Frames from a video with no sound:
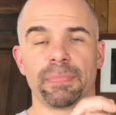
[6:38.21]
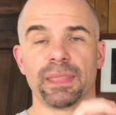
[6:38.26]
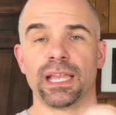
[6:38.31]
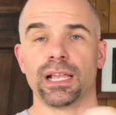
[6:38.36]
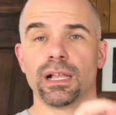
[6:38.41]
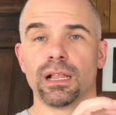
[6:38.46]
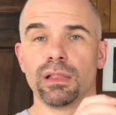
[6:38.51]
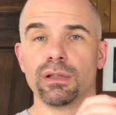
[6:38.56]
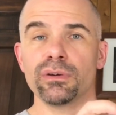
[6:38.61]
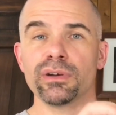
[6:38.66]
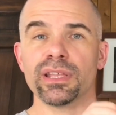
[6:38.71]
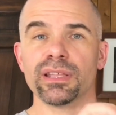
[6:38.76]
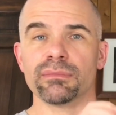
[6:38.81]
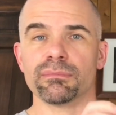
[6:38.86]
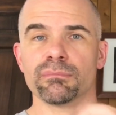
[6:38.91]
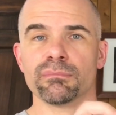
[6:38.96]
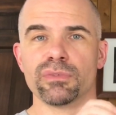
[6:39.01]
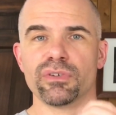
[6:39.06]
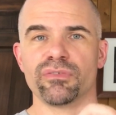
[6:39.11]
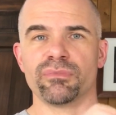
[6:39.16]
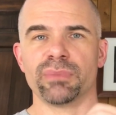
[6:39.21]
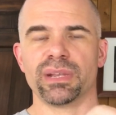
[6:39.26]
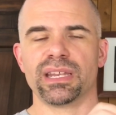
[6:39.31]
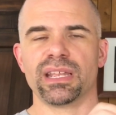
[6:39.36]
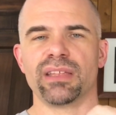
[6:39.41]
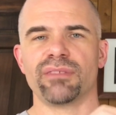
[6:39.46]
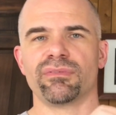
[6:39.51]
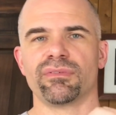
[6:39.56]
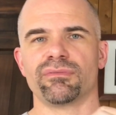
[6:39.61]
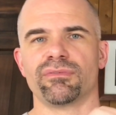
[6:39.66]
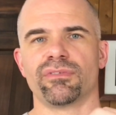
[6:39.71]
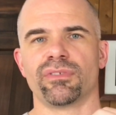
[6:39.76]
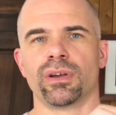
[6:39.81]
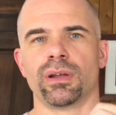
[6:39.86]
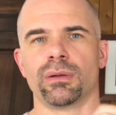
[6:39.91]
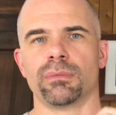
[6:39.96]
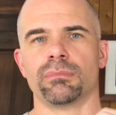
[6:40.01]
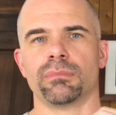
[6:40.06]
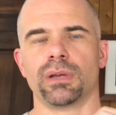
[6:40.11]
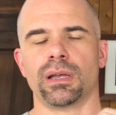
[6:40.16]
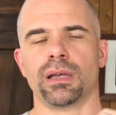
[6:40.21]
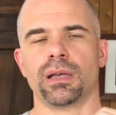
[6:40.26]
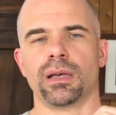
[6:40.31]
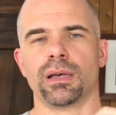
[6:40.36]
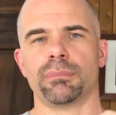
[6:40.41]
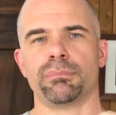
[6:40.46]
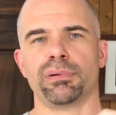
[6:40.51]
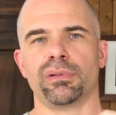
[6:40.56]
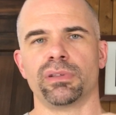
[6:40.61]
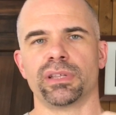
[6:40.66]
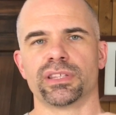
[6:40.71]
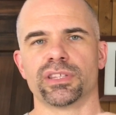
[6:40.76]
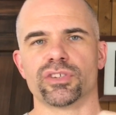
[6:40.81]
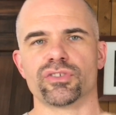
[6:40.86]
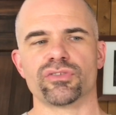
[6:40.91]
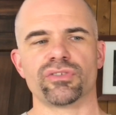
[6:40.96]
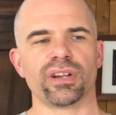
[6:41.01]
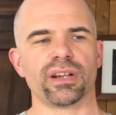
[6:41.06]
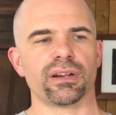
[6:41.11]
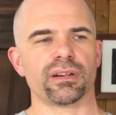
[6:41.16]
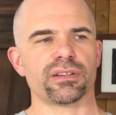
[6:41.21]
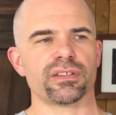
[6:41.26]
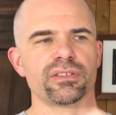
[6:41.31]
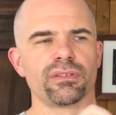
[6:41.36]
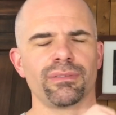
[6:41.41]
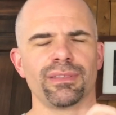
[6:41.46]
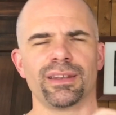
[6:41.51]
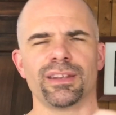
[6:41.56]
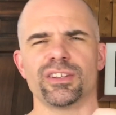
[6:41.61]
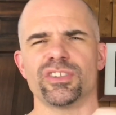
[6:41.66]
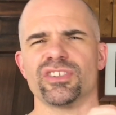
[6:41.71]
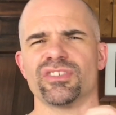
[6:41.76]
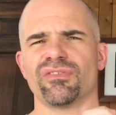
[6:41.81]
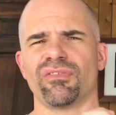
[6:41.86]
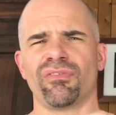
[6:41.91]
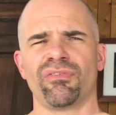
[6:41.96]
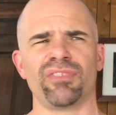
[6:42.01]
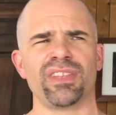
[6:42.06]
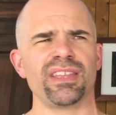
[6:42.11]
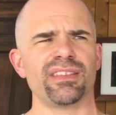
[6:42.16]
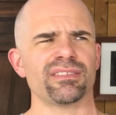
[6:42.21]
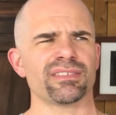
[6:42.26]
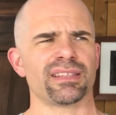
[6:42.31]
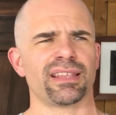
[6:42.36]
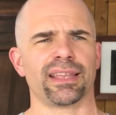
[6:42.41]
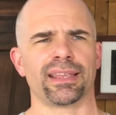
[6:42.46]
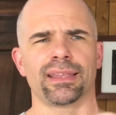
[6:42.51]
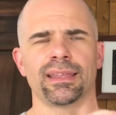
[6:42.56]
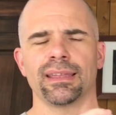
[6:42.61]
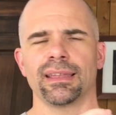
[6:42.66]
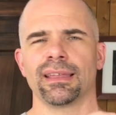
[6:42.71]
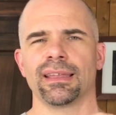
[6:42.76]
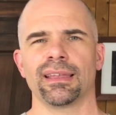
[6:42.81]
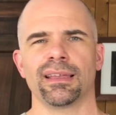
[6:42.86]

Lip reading: including movement even from pulling the trigger, so that it just feels like,